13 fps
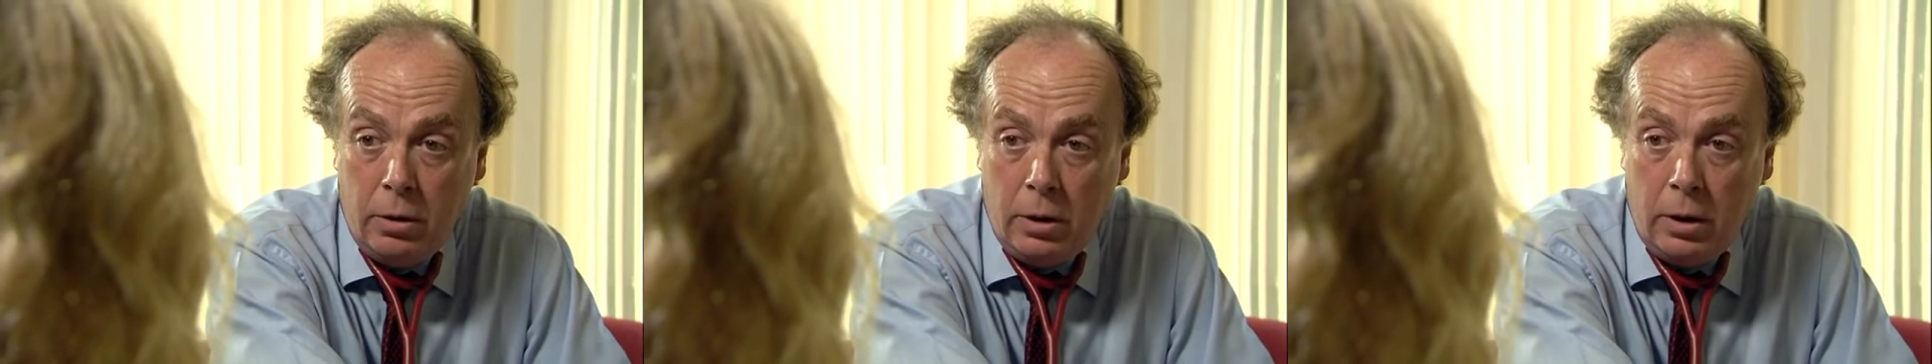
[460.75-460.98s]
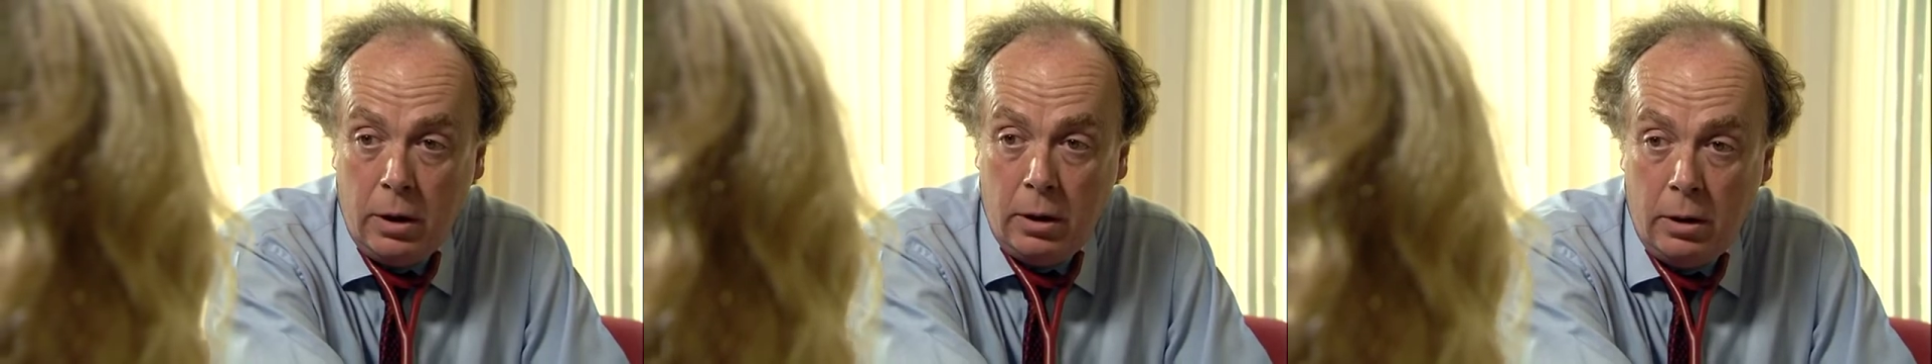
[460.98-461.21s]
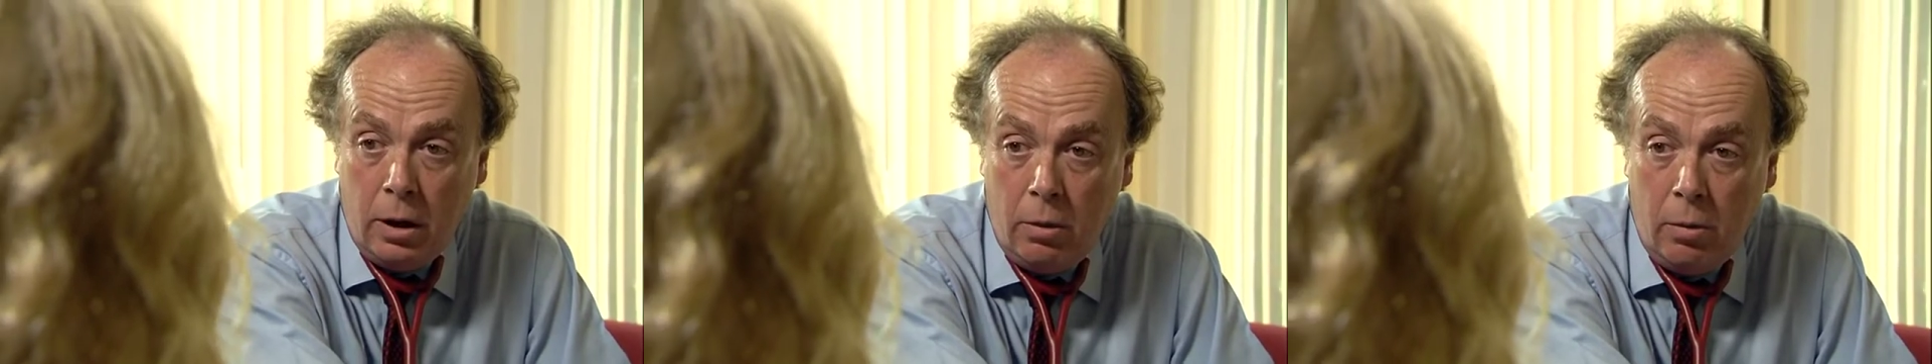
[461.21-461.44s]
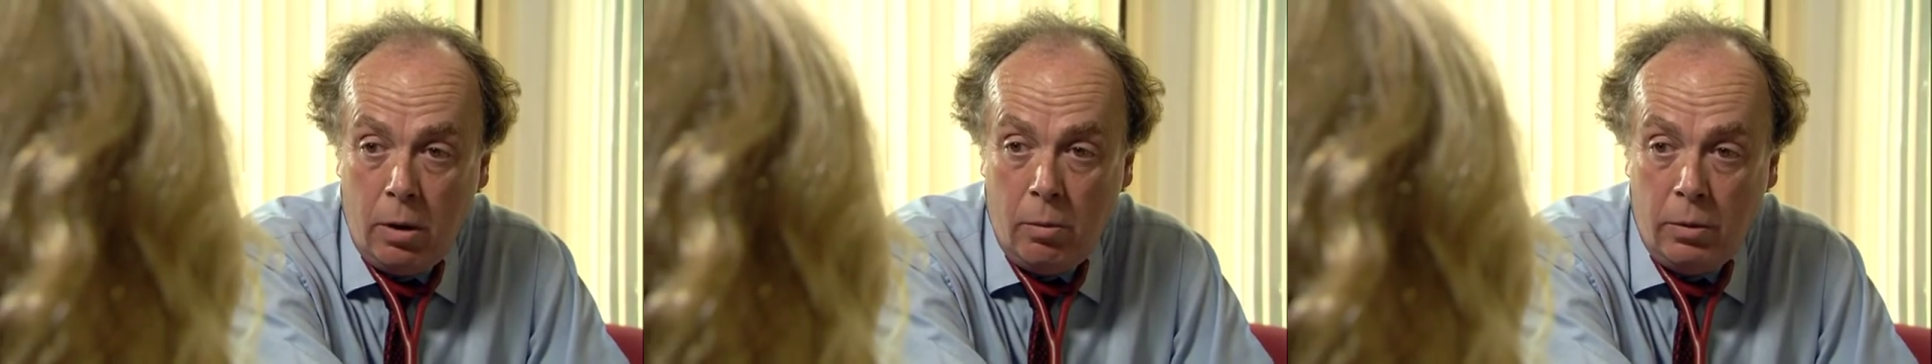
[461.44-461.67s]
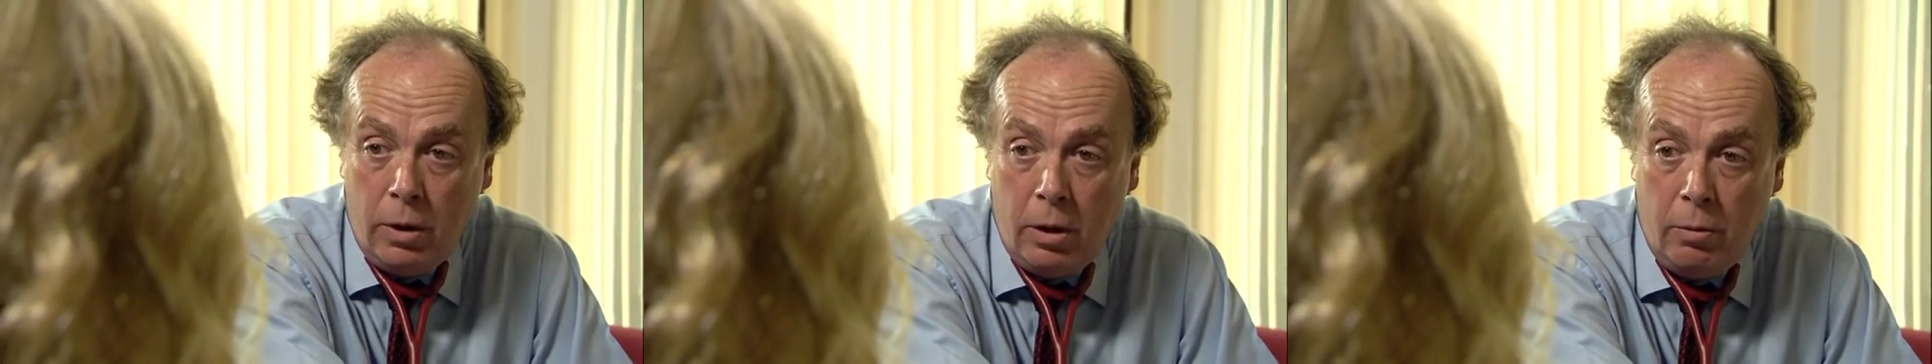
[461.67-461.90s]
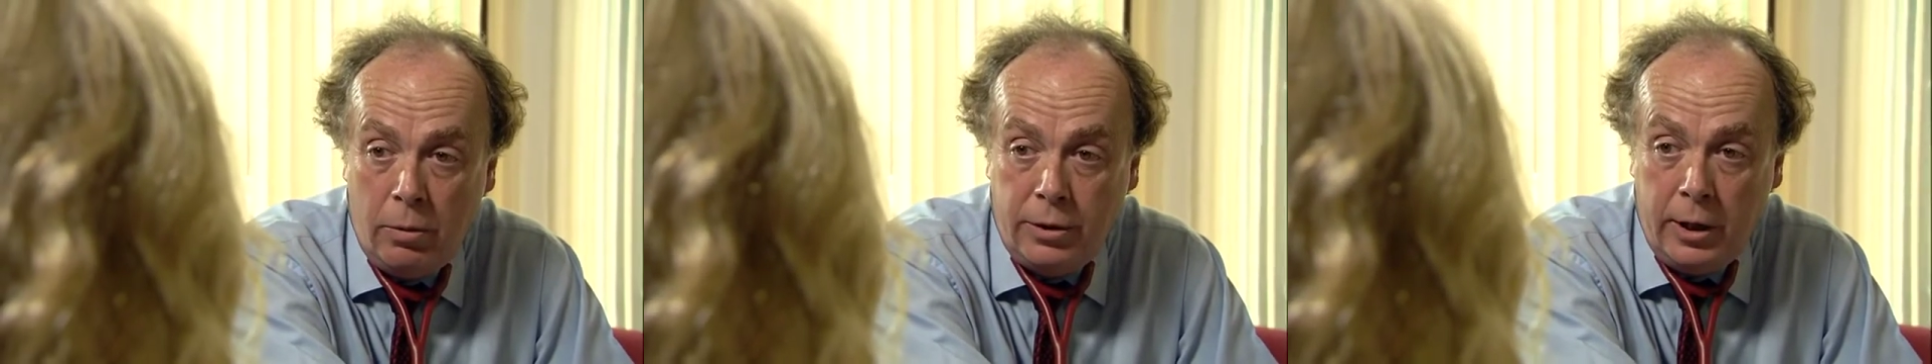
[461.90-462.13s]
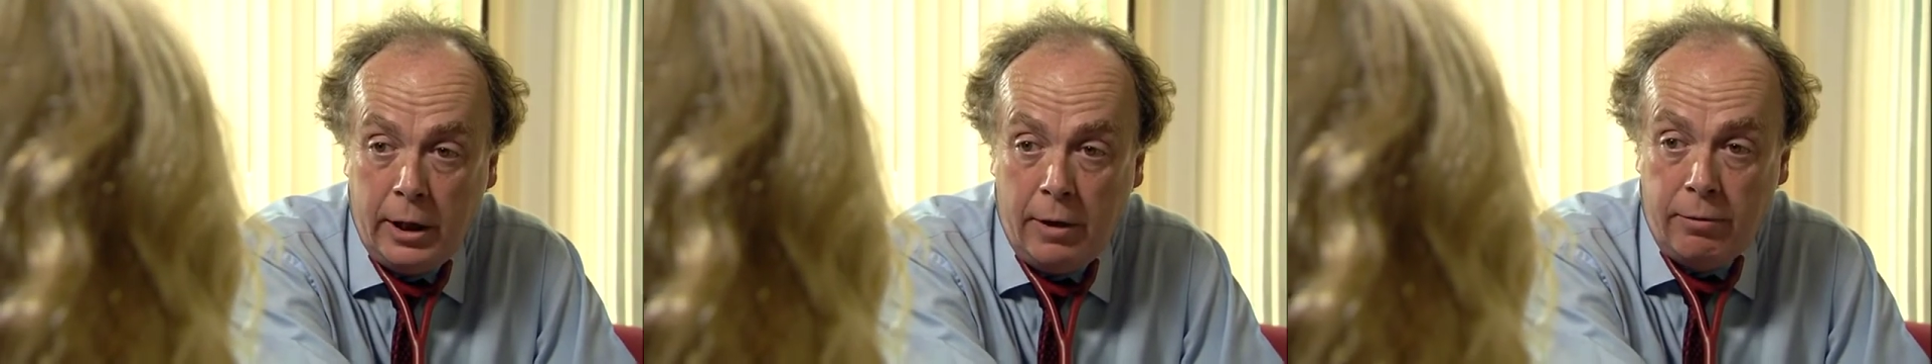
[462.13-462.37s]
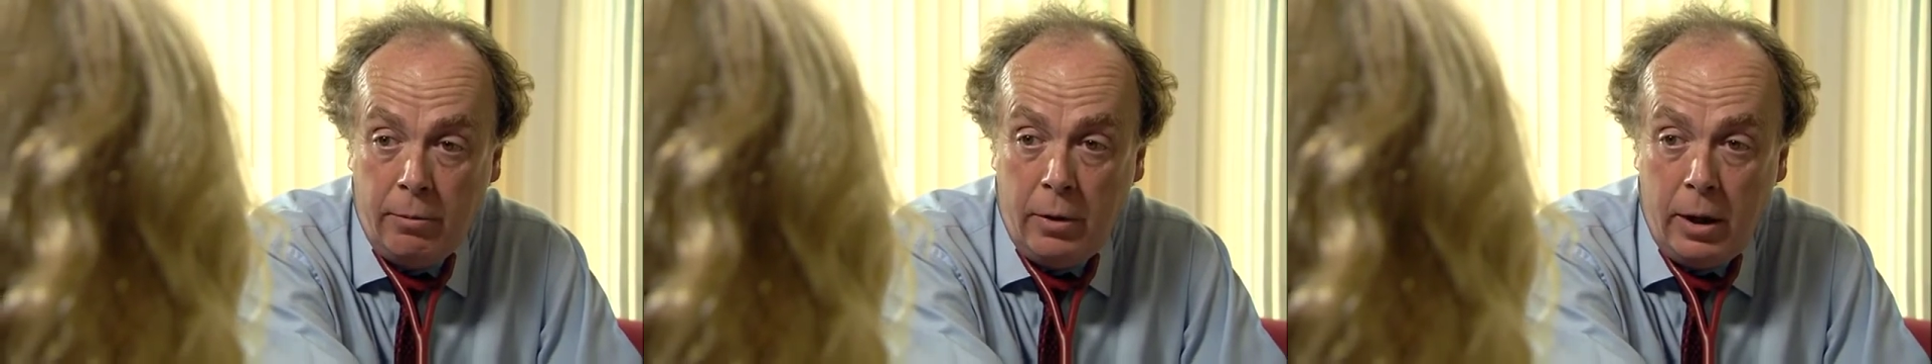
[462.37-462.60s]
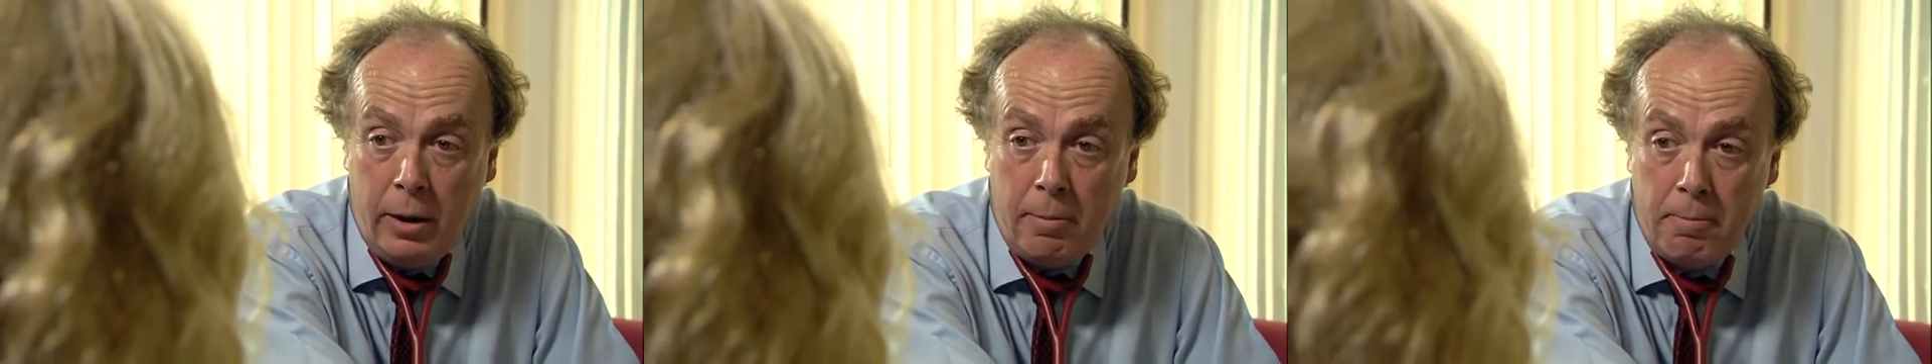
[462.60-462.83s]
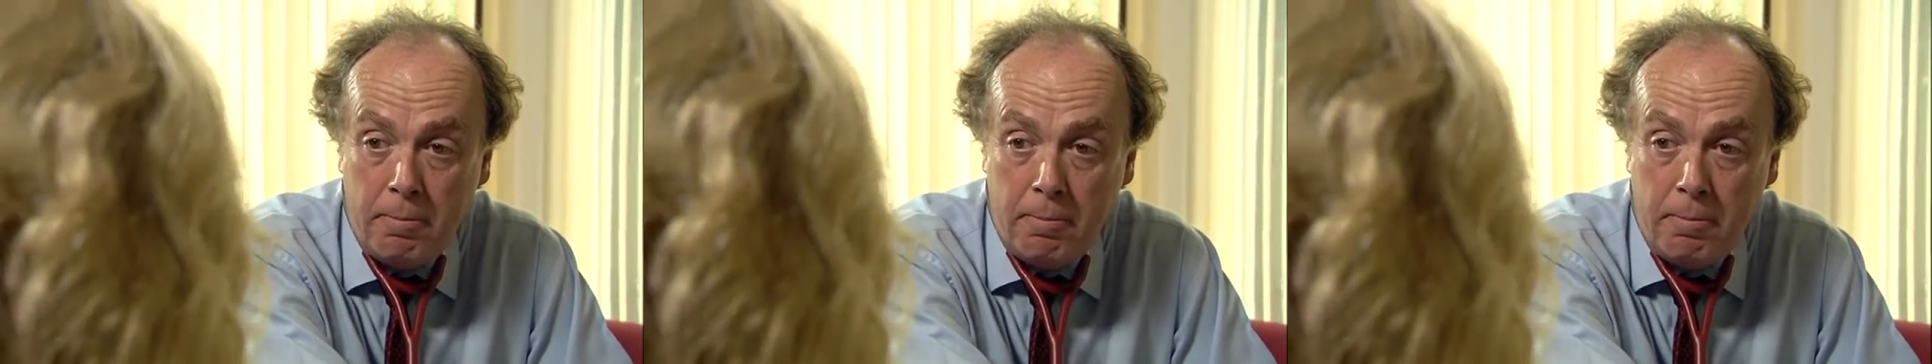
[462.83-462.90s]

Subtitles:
and we'll take it from there.